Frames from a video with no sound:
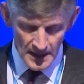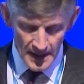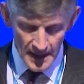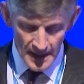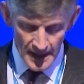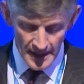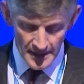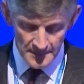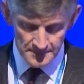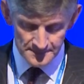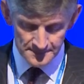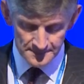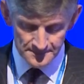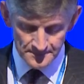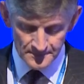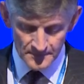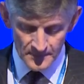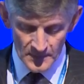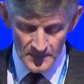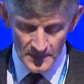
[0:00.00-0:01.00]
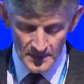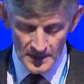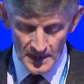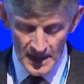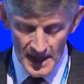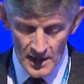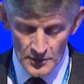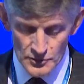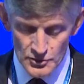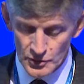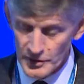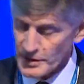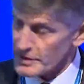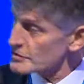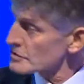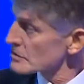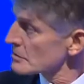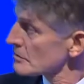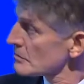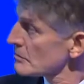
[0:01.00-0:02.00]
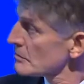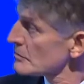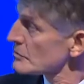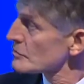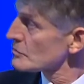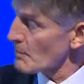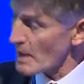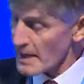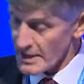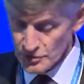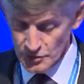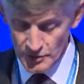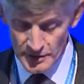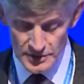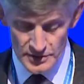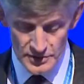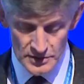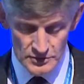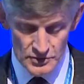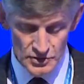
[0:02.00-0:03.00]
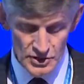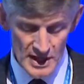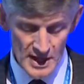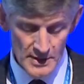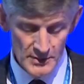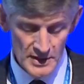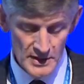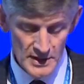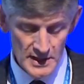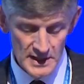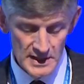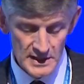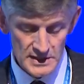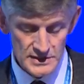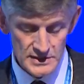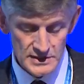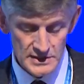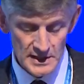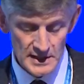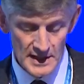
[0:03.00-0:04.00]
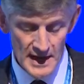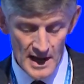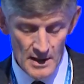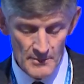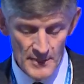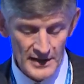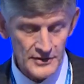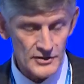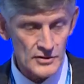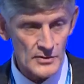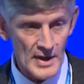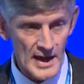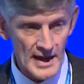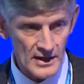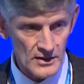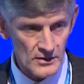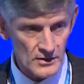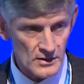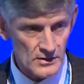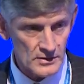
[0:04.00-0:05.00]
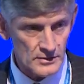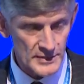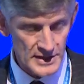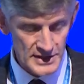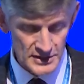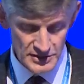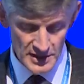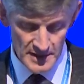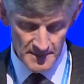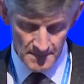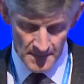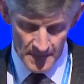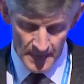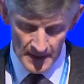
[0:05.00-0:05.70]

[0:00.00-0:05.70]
Um, our joint my joint chairman is uh, now Matthew Hancock, Minister.